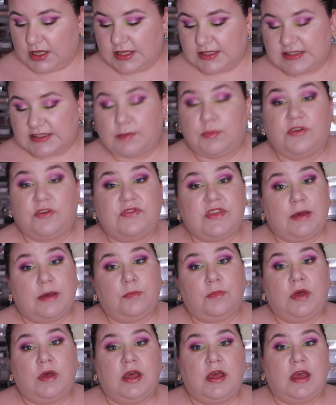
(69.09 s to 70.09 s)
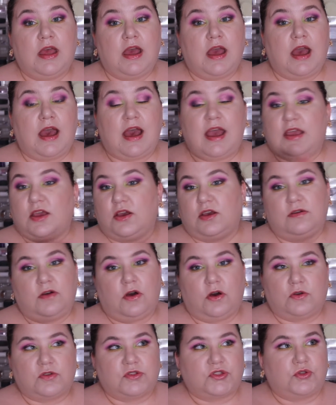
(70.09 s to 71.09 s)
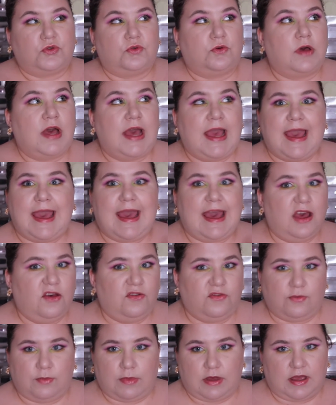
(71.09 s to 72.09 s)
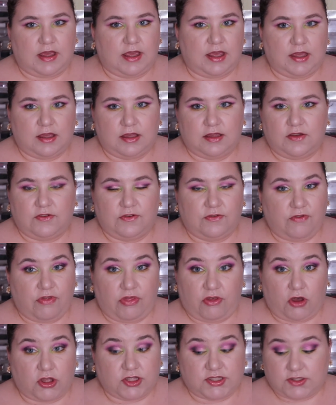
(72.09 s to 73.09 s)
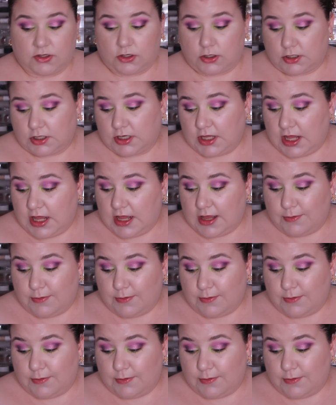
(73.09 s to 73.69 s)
some of them I also have my thoughts on,